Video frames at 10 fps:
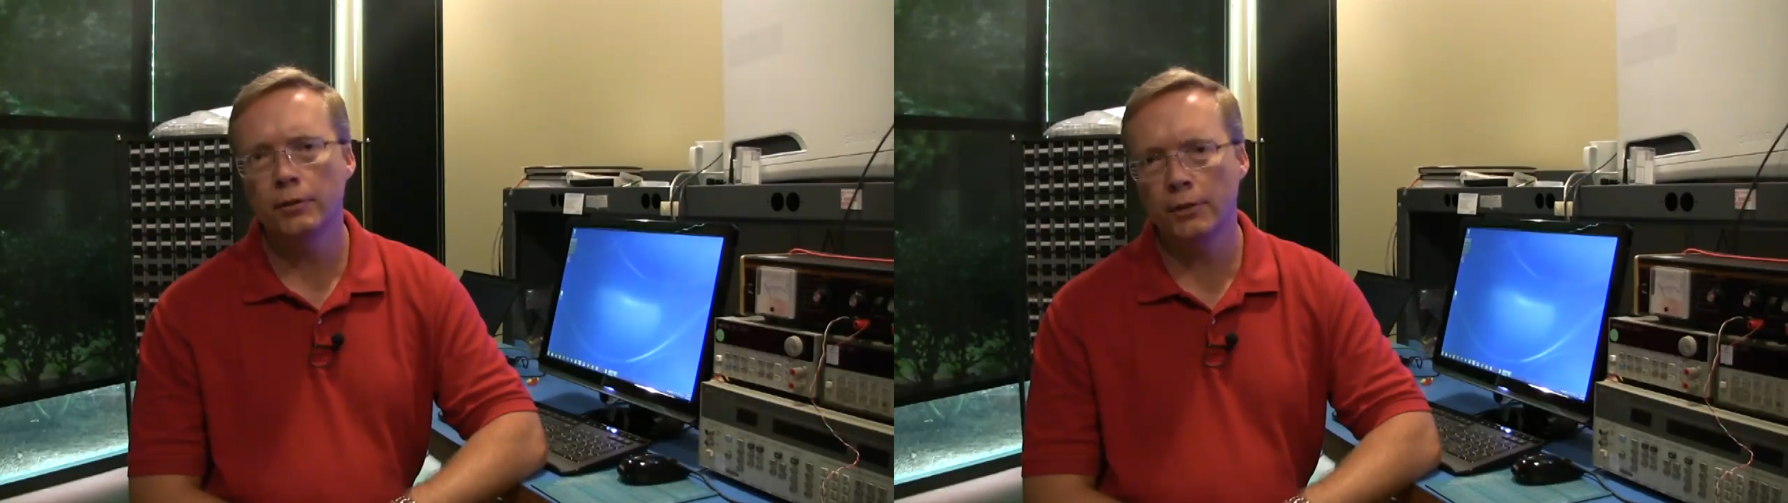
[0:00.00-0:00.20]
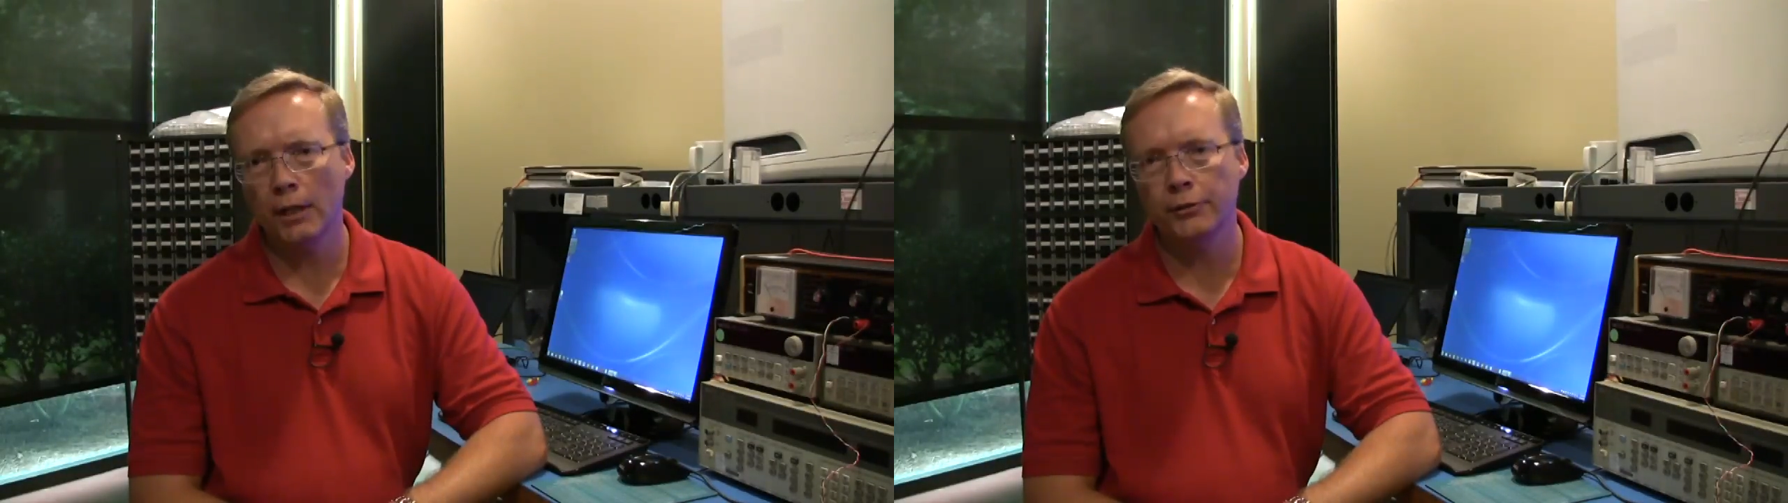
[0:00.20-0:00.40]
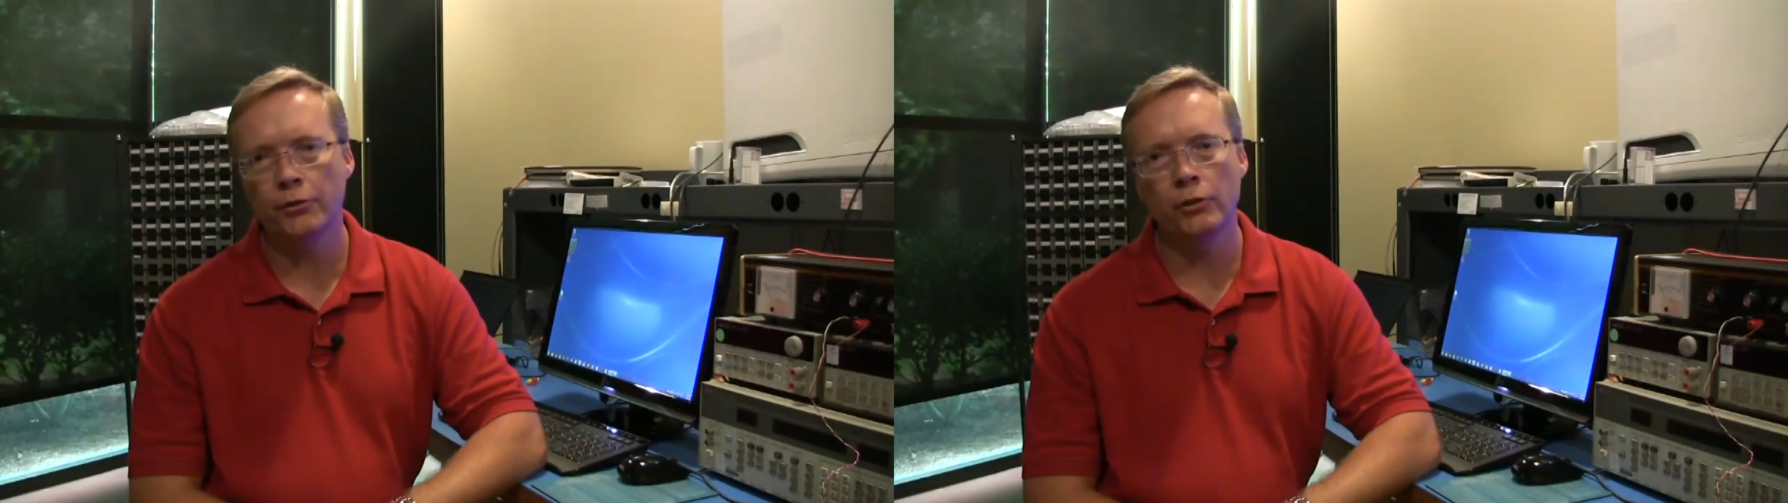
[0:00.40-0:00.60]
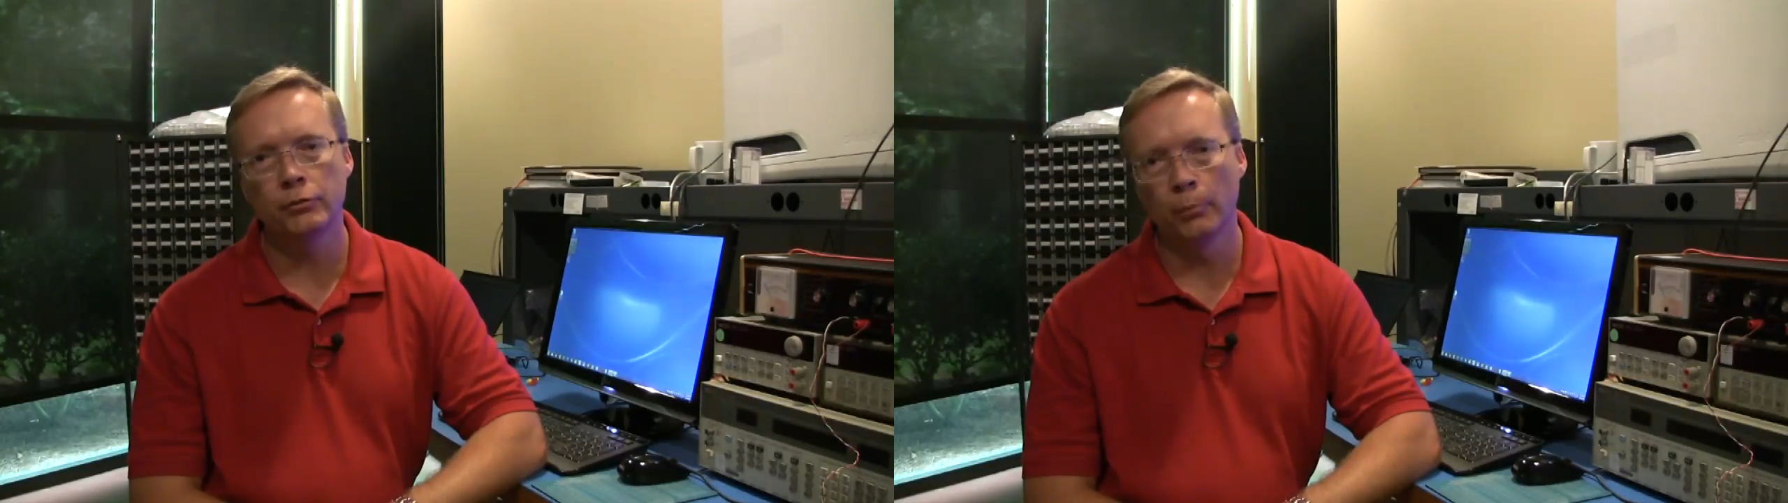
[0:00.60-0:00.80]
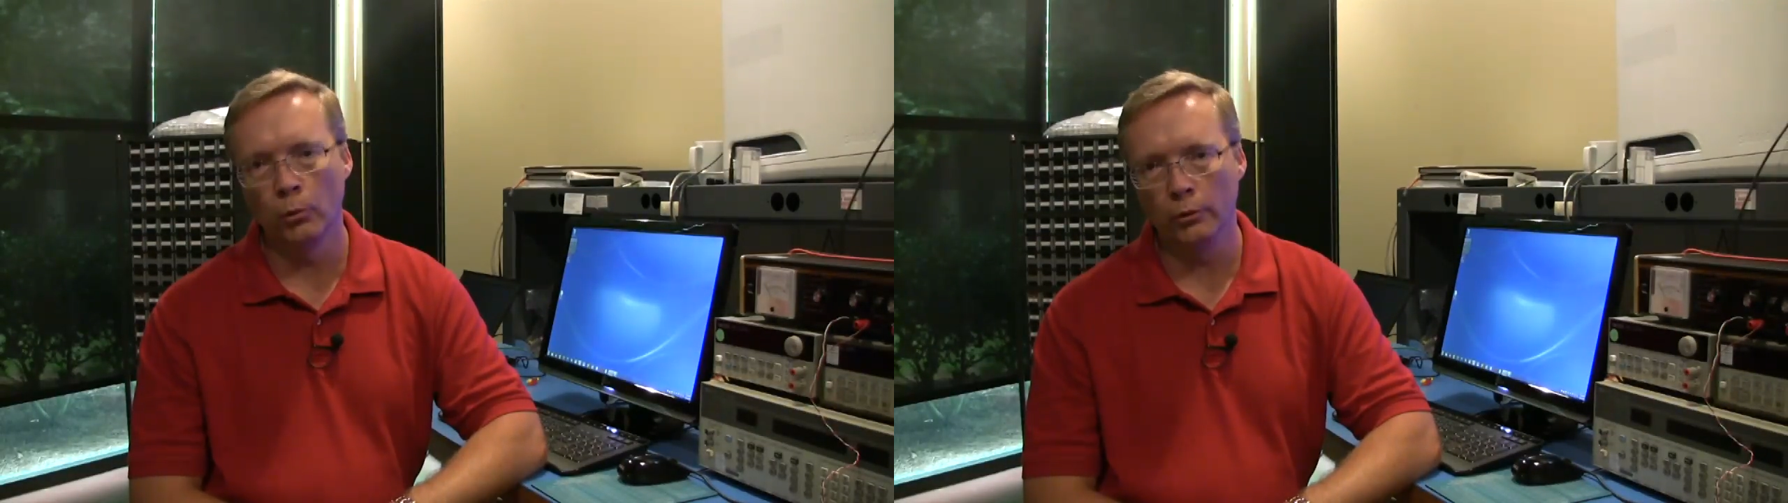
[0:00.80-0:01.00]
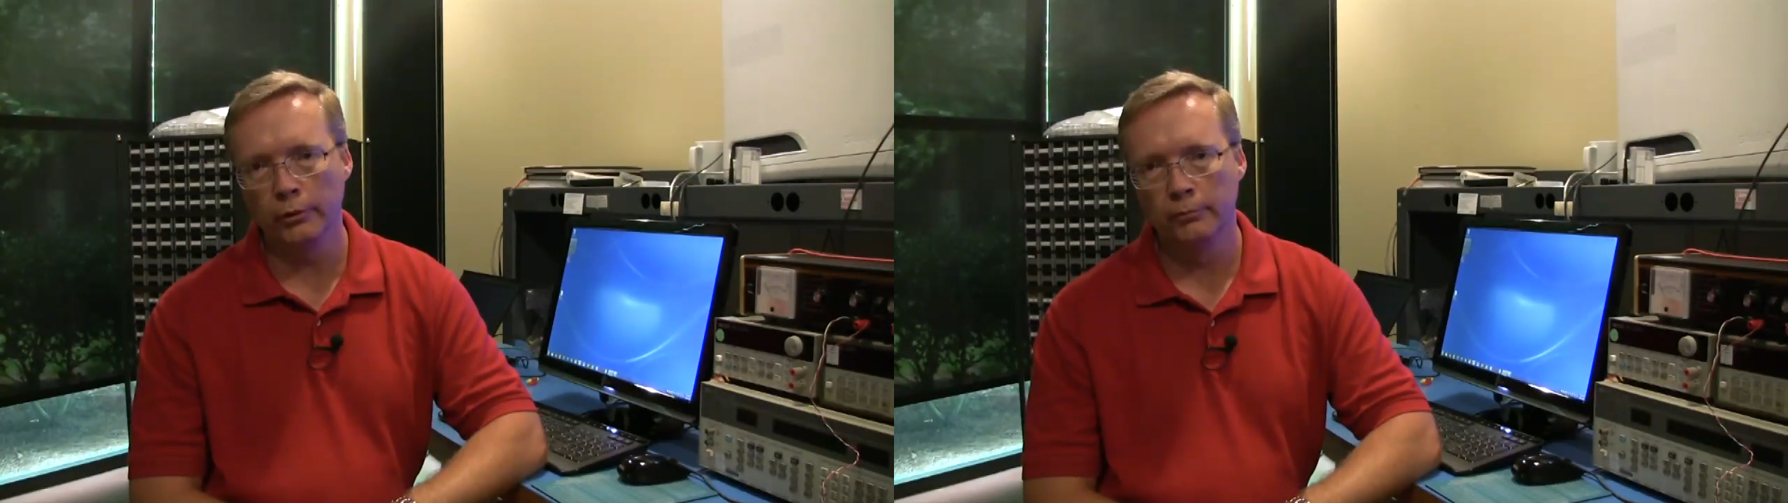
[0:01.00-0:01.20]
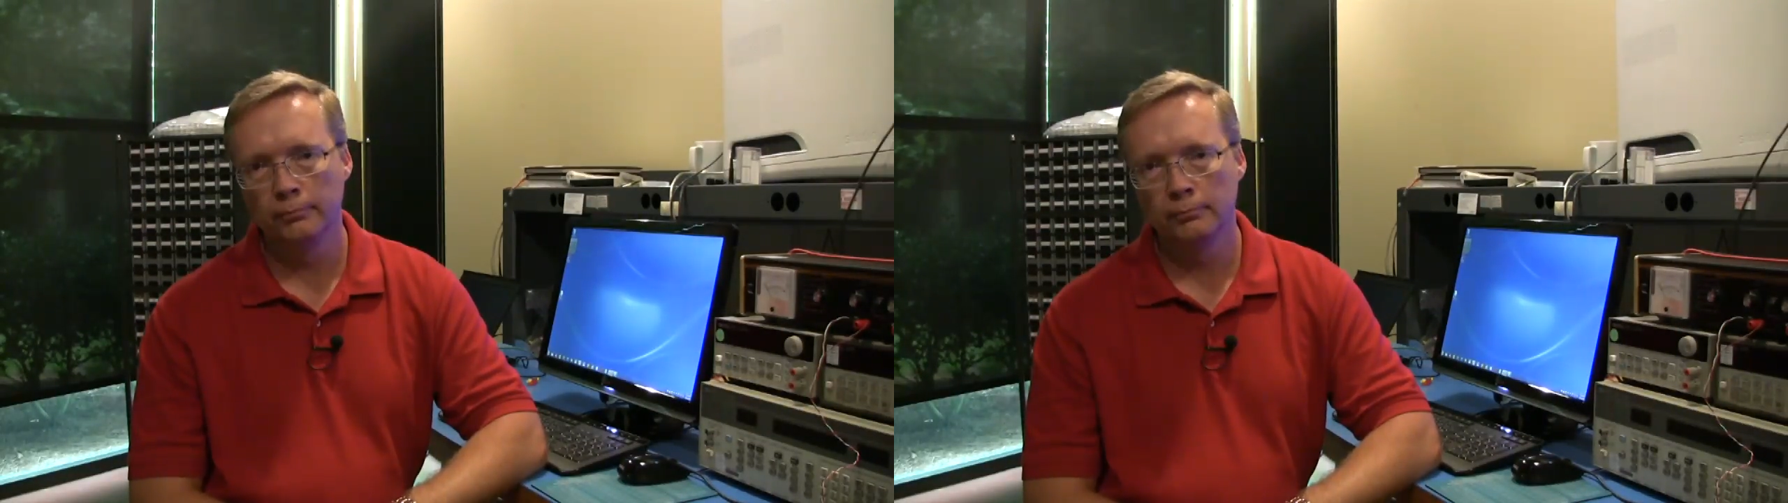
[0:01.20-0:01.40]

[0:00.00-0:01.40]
to test this board.